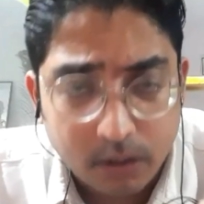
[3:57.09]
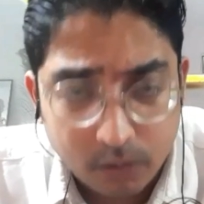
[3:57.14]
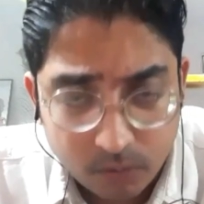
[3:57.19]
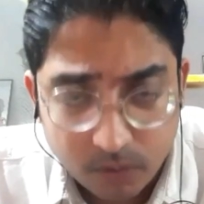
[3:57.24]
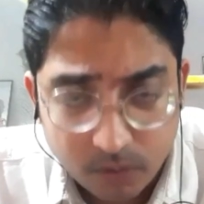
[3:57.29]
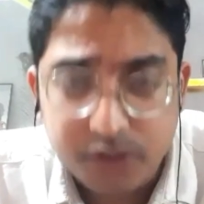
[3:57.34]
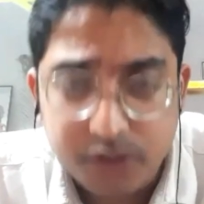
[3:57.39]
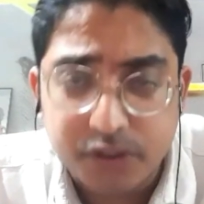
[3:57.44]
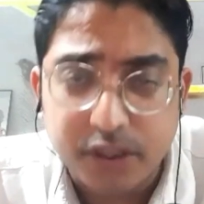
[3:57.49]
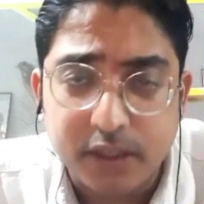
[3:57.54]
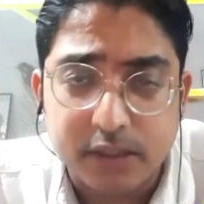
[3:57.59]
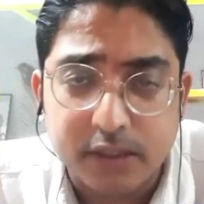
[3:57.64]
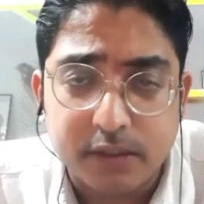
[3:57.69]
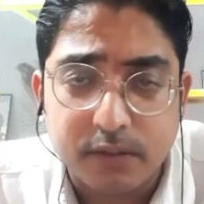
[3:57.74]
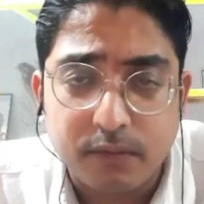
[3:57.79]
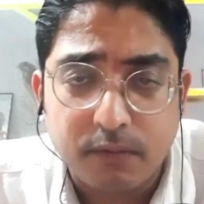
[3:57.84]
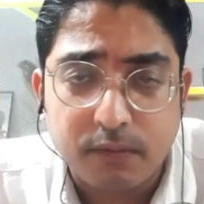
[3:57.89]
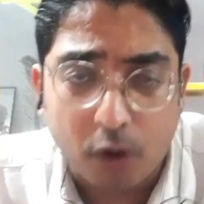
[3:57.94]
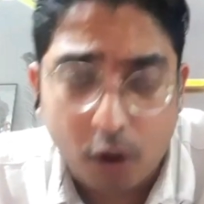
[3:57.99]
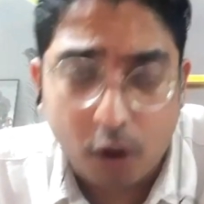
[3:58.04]
questions
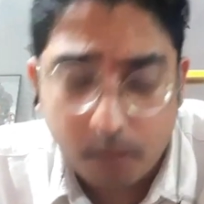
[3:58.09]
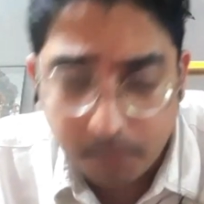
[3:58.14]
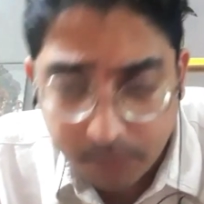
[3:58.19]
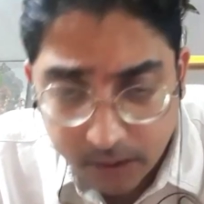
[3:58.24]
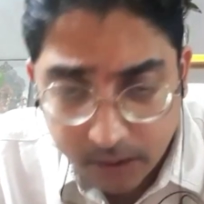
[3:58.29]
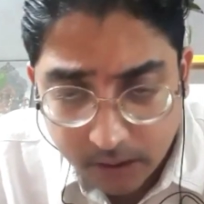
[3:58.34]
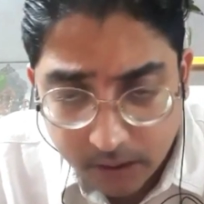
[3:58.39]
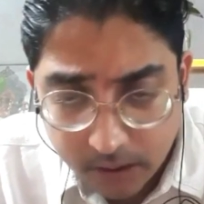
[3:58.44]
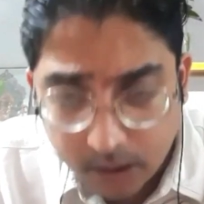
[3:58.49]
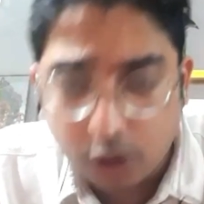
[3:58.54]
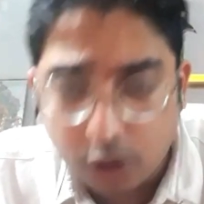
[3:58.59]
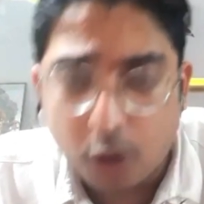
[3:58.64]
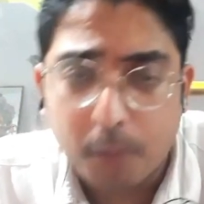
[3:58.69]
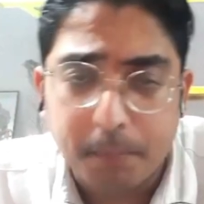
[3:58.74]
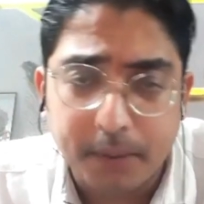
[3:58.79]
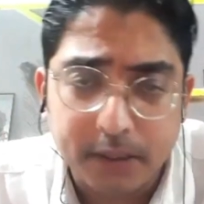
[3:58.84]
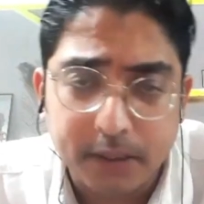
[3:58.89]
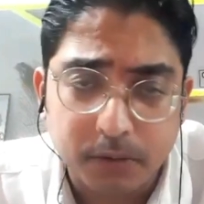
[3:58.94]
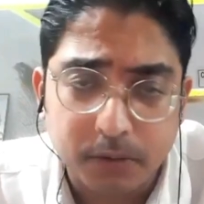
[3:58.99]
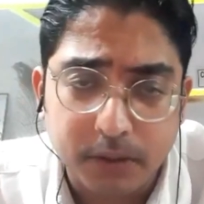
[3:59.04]
from the
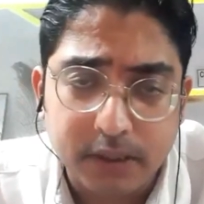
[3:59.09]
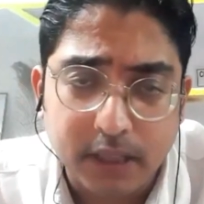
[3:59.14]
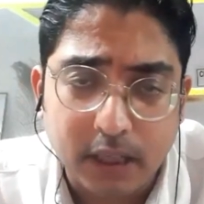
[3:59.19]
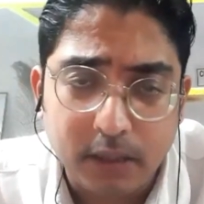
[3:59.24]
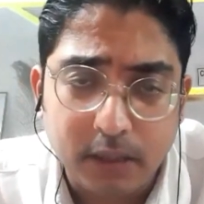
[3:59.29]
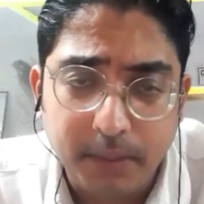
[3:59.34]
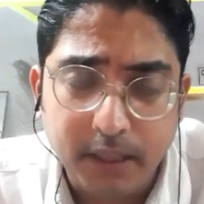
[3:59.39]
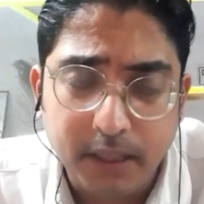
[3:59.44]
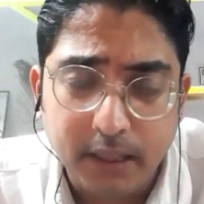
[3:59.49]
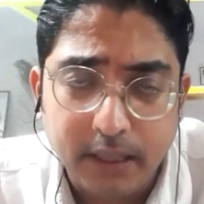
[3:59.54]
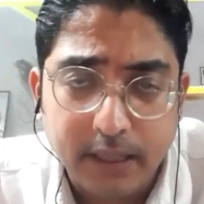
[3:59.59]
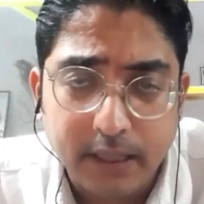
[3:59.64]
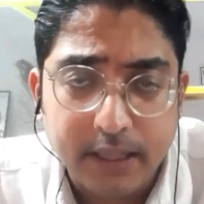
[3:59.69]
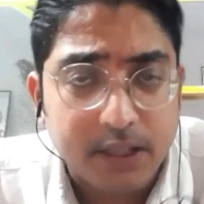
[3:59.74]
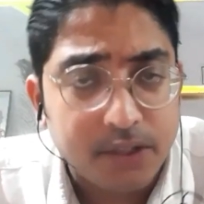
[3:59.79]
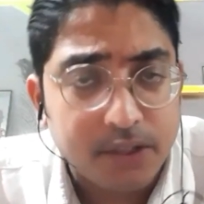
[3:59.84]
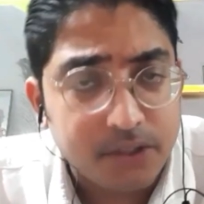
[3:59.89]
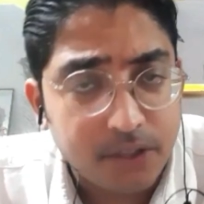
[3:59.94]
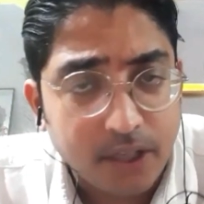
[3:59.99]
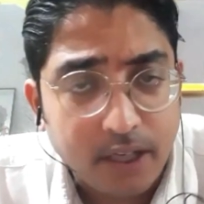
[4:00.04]
topics which I'll be
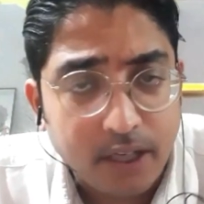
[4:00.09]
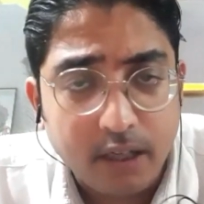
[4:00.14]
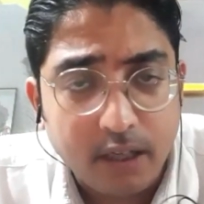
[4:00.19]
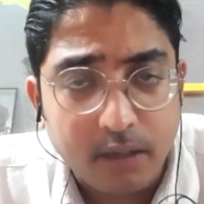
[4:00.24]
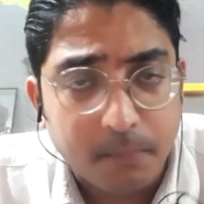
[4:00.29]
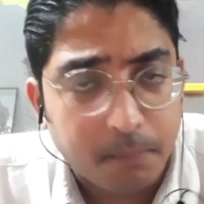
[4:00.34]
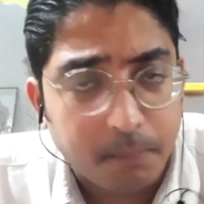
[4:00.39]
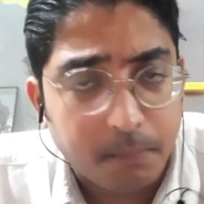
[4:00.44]
sharing